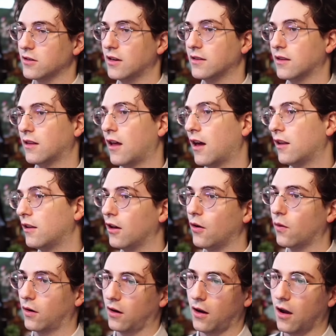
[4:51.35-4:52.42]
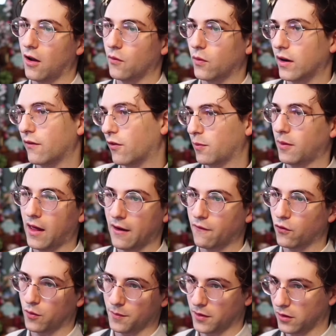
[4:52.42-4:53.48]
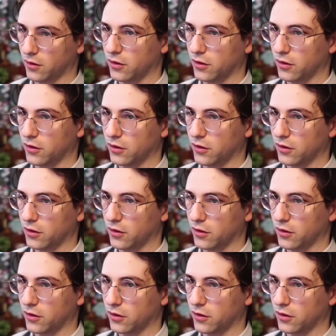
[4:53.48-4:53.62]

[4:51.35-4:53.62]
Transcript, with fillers: is a lot lower on whatever platform they're